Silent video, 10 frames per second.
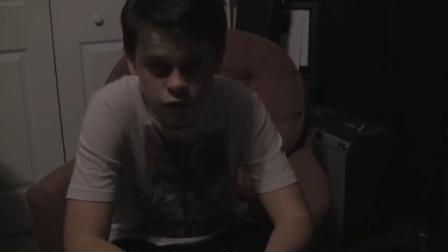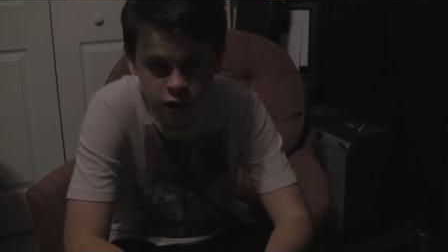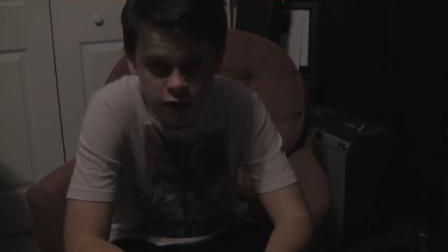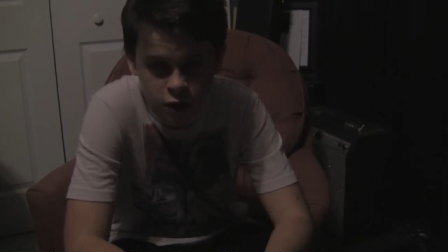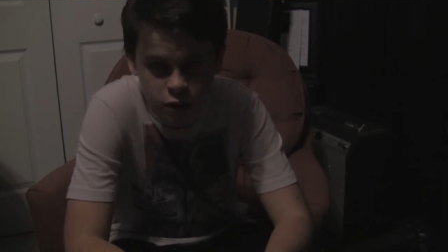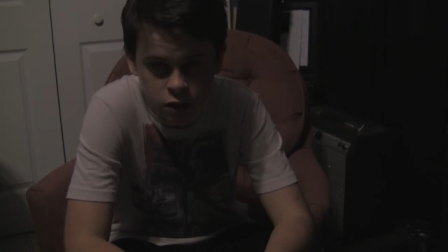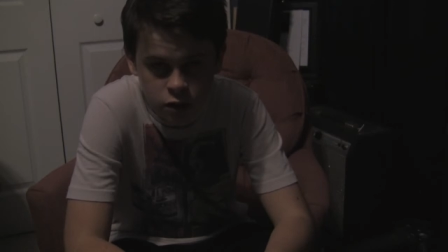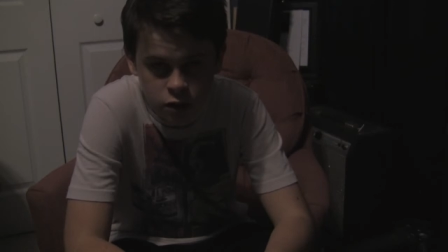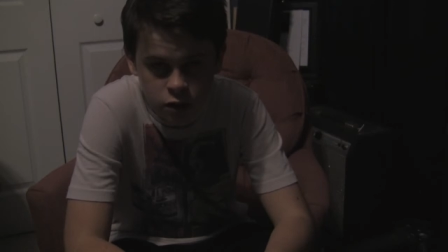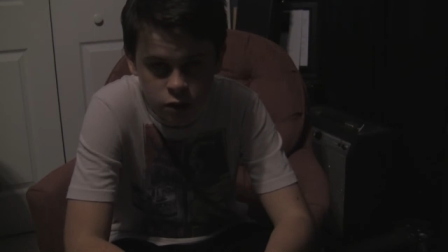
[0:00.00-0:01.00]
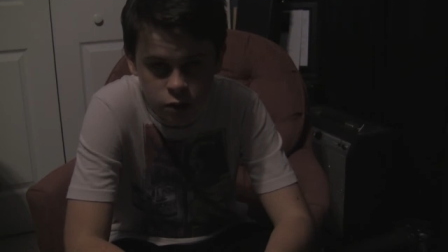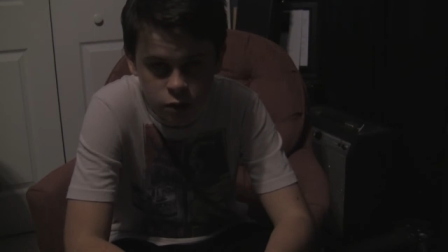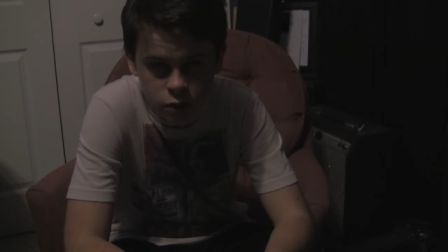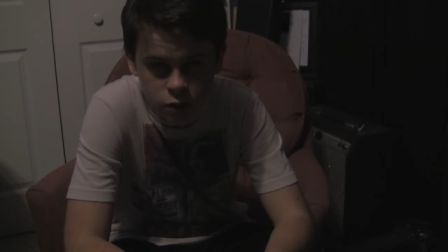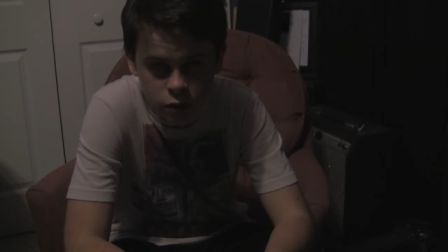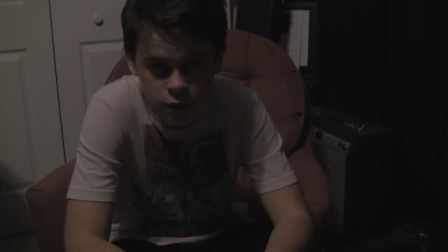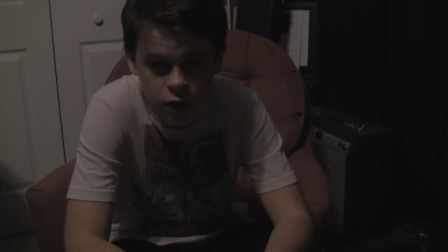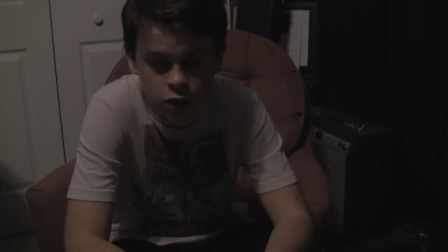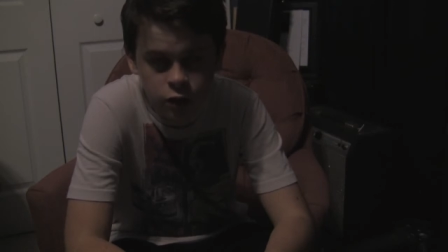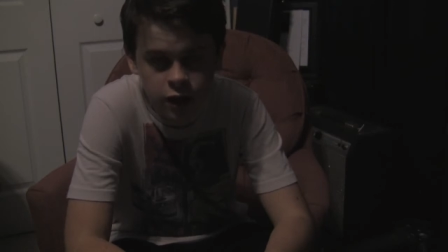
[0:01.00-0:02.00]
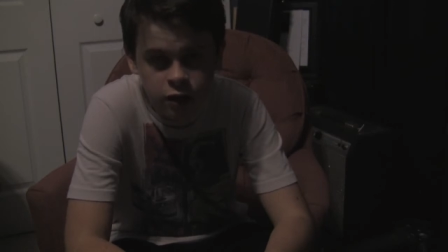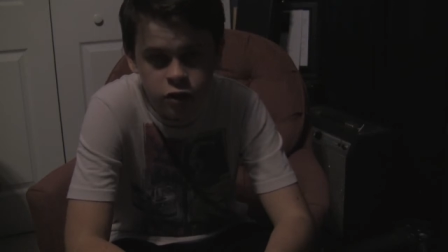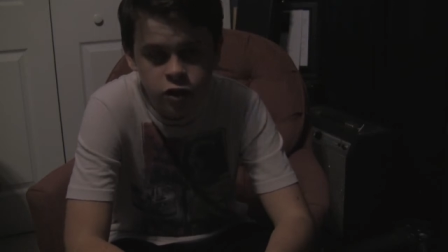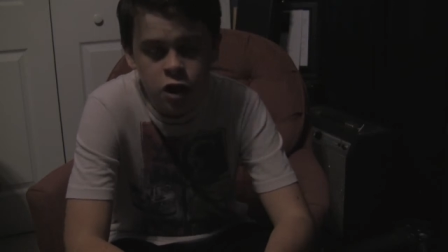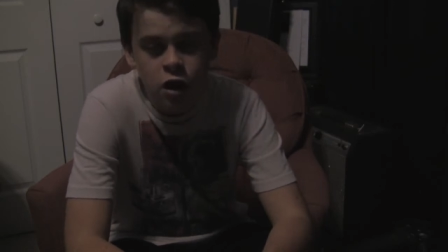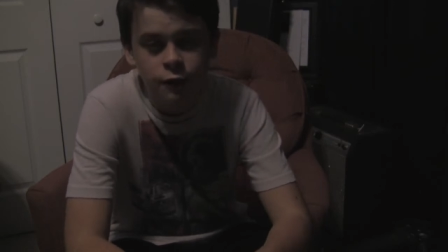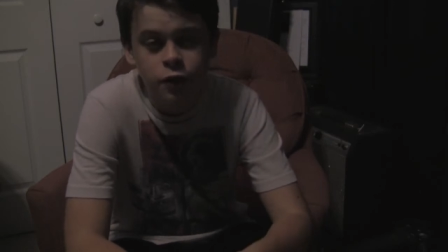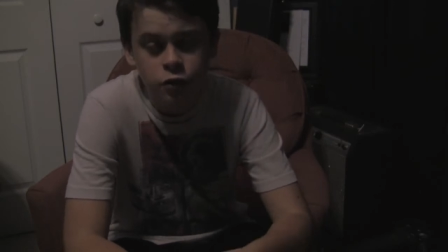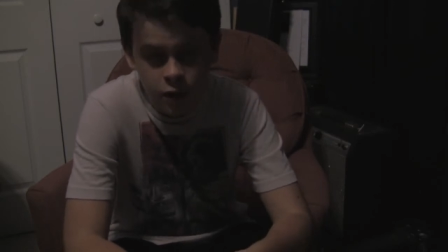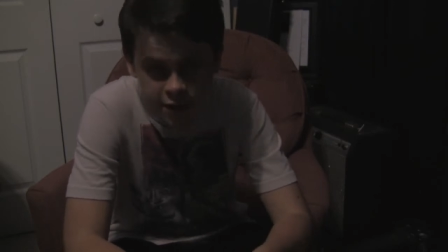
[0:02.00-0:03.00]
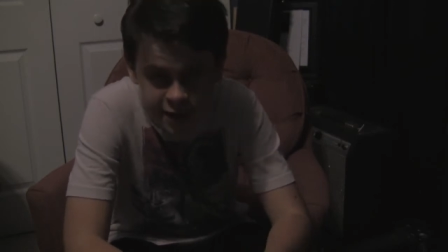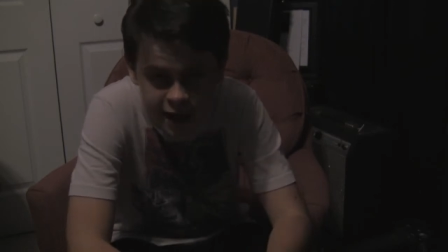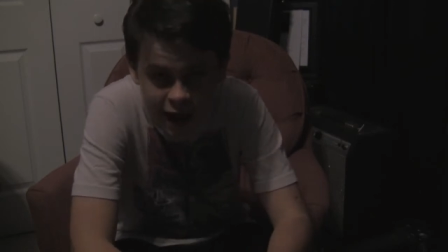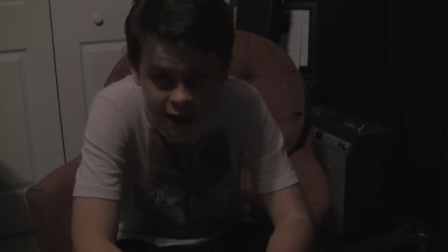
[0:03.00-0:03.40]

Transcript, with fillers: creating we are creators of The Crazy